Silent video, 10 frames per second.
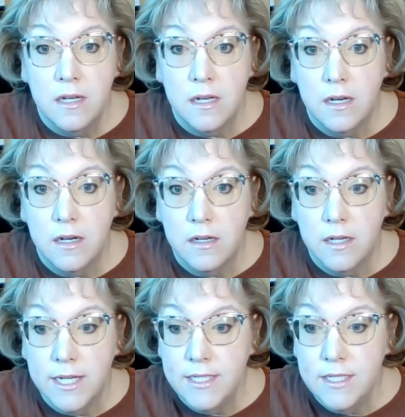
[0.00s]
All
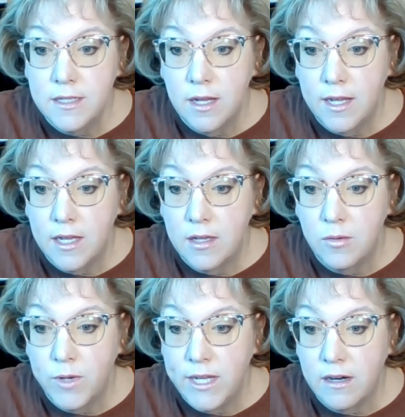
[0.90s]
right, and
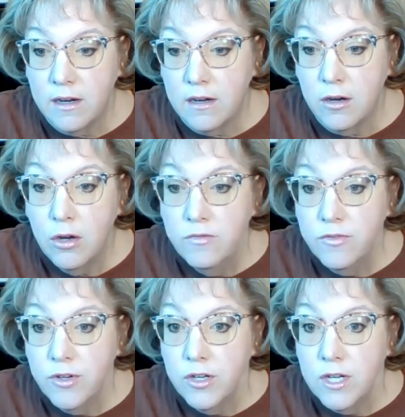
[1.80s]
we are
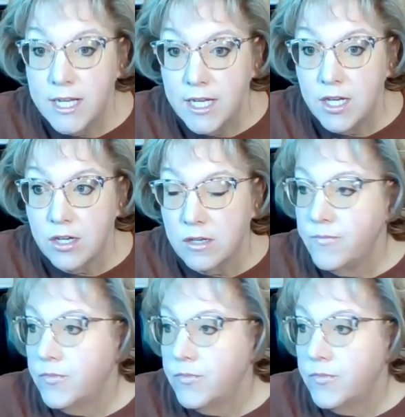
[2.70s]
over here.